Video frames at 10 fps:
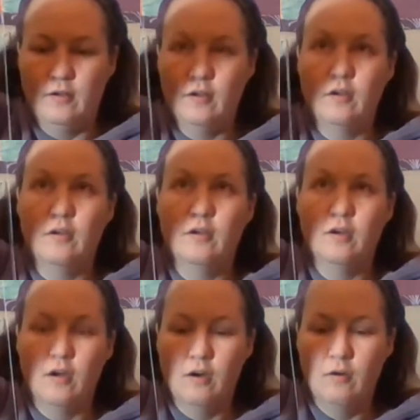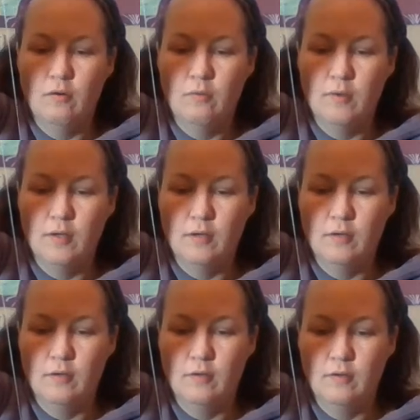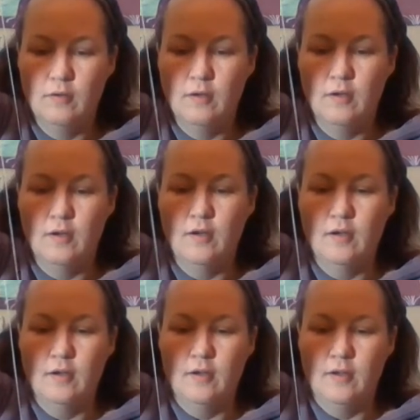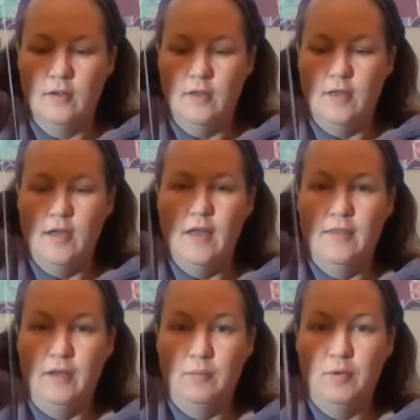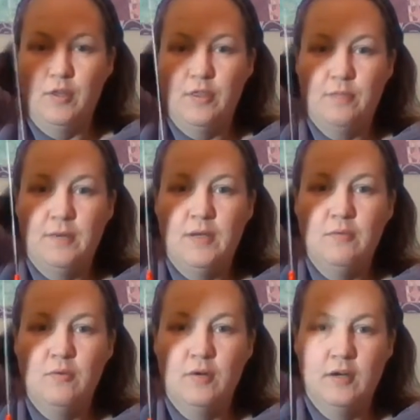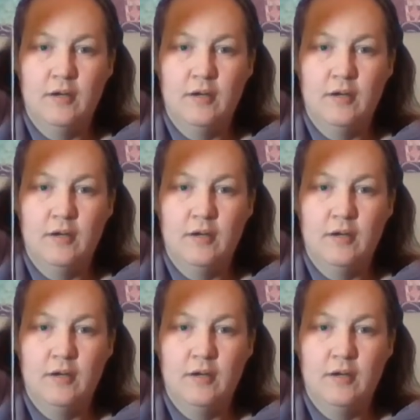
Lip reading: And then I'm going to put 3 more spacers on and another cruciform bead.